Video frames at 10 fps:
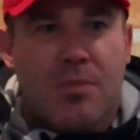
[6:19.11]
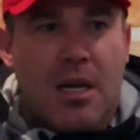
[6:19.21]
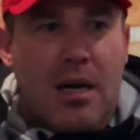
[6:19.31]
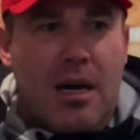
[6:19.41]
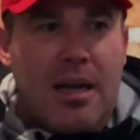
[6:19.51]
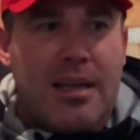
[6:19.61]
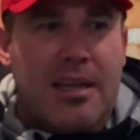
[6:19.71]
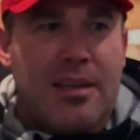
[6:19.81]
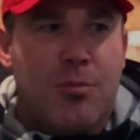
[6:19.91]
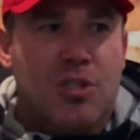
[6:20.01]
Uh,
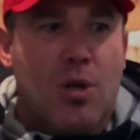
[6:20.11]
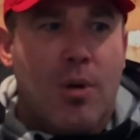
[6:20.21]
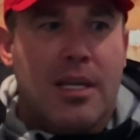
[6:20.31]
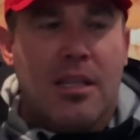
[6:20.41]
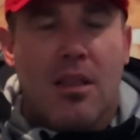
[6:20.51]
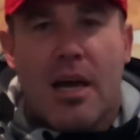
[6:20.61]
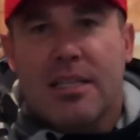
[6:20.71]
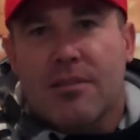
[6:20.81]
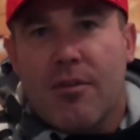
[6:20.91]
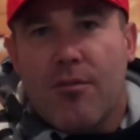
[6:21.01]
he was going in the lines
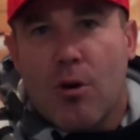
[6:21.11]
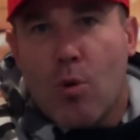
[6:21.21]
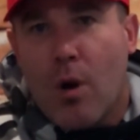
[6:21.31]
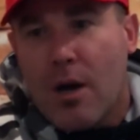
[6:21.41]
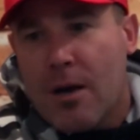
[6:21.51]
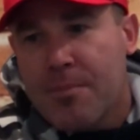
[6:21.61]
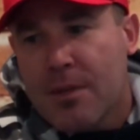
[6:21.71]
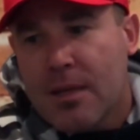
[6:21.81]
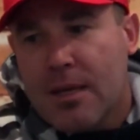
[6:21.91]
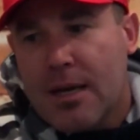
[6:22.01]
of a fougère,
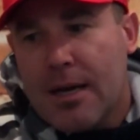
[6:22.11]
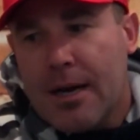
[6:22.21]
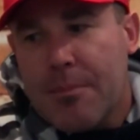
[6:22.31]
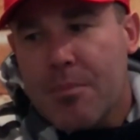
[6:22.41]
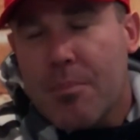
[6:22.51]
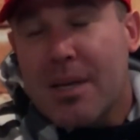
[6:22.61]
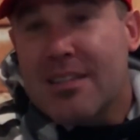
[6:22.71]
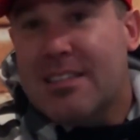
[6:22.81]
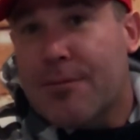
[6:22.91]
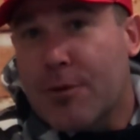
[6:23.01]
um, but
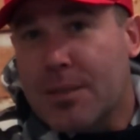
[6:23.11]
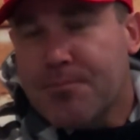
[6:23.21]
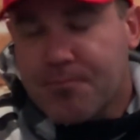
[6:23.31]
different.